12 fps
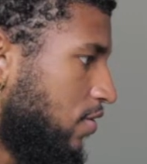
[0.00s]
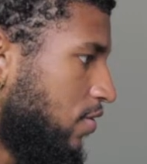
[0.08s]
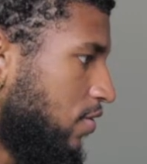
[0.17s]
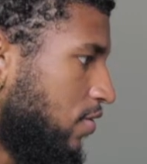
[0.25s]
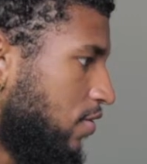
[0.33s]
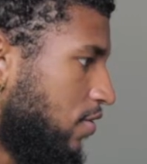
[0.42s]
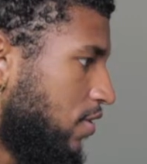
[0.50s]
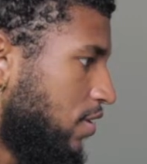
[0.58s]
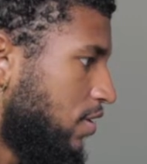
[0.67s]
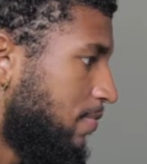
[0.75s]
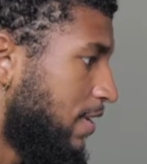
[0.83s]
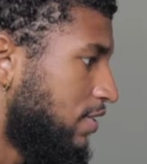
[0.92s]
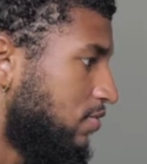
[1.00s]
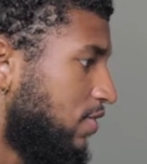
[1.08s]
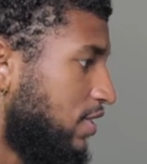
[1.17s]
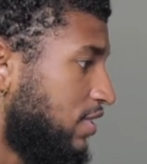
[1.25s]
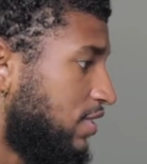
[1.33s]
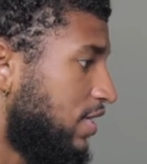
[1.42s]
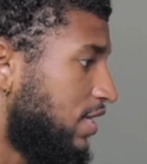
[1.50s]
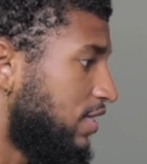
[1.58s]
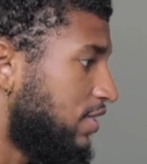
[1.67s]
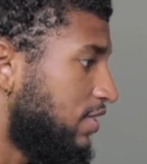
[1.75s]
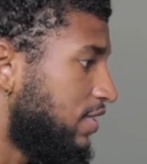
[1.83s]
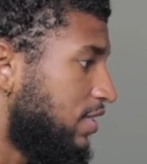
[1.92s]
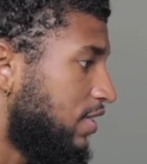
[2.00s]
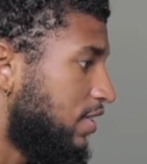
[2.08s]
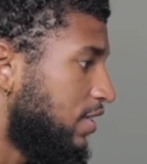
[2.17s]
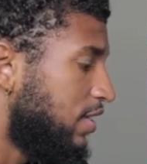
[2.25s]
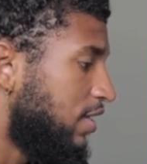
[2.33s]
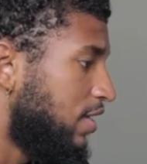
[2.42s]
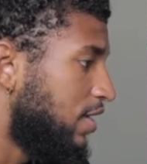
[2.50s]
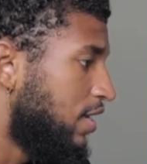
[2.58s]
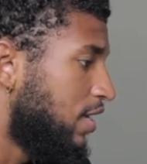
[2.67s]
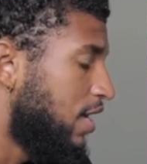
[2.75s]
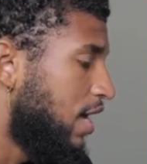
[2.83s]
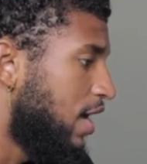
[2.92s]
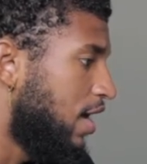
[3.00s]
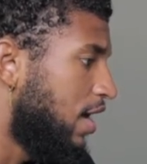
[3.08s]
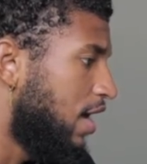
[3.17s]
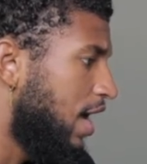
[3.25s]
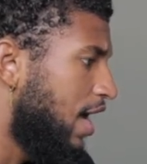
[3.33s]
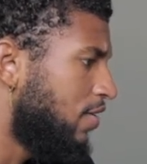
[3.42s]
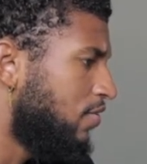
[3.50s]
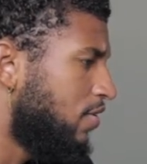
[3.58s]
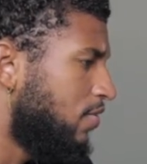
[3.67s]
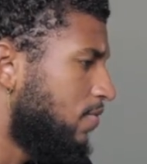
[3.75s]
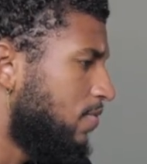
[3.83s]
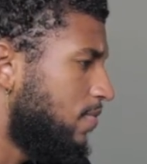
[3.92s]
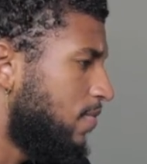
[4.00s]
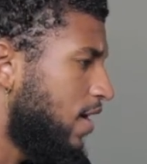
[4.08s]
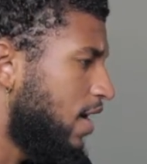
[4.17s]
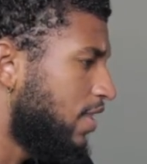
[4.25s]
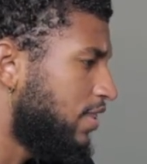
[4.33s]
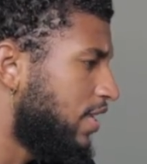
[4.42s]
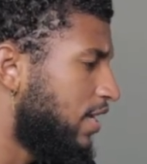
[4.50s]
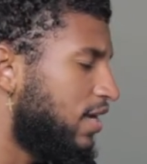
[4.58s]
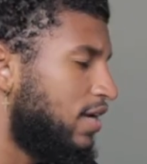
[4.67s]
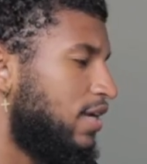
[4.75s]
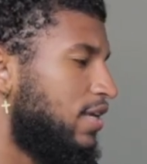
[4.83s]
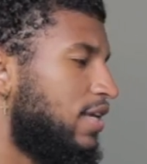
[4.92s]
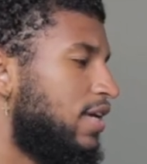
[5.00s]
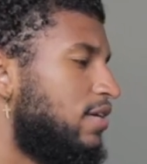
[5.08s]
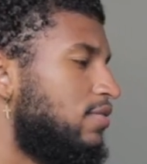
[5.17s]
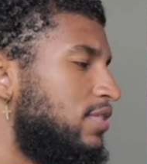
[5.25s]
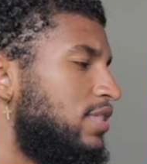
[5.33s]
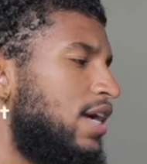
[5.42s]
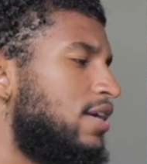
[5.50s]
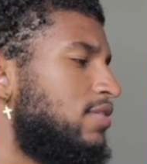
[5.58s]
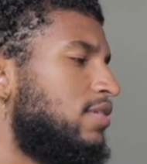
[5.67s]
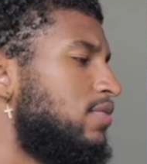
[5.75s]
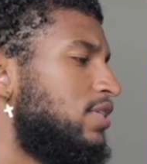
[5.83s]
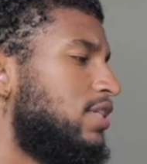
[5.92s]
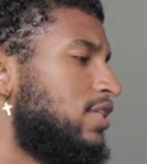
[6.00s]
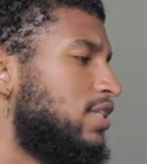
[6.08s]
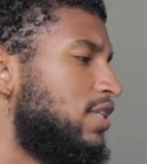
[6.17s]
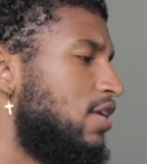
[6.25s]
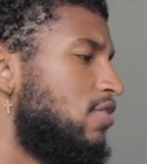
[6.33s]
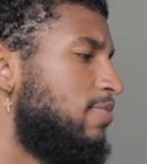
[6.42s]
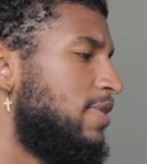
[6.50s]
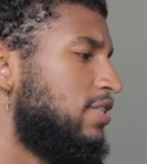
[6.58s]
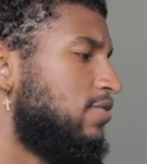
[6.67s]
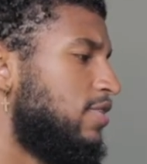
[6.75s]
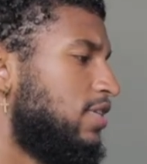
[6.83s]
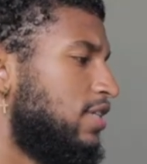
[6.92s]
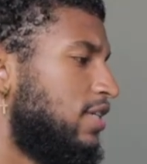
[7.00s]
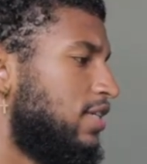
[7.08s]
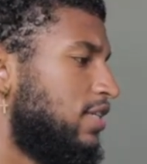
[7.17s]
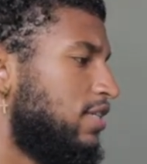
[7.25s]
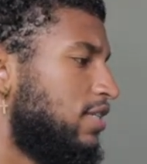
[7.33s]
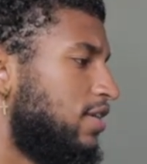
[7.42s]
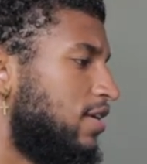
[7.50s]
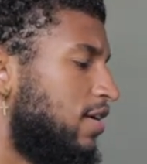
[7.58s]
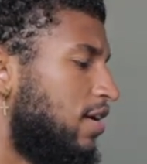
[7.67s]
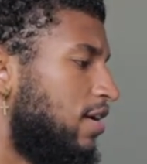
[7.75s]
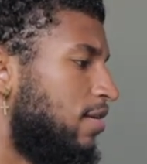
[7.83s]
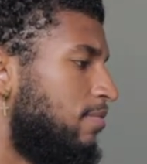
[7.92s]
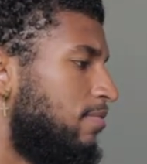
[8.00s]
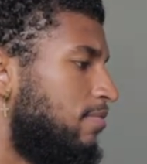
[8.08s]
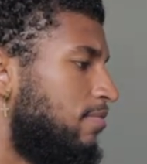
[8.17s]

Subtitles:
on May 26th, I don't know, I think, yeah, it was just slow on May 26th.